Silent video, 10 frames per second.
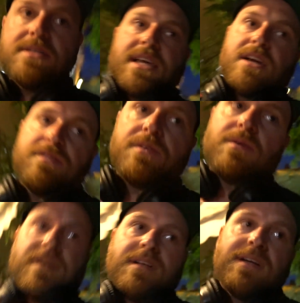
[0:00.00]
can stay here if you
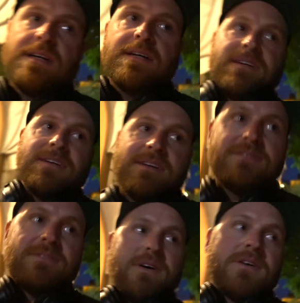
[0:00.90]
want.
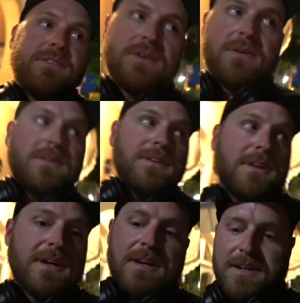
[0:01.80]
If you,
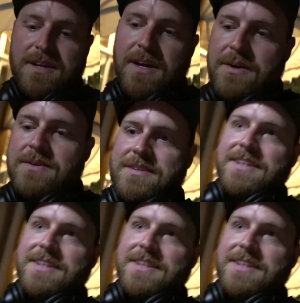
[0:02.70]
oh,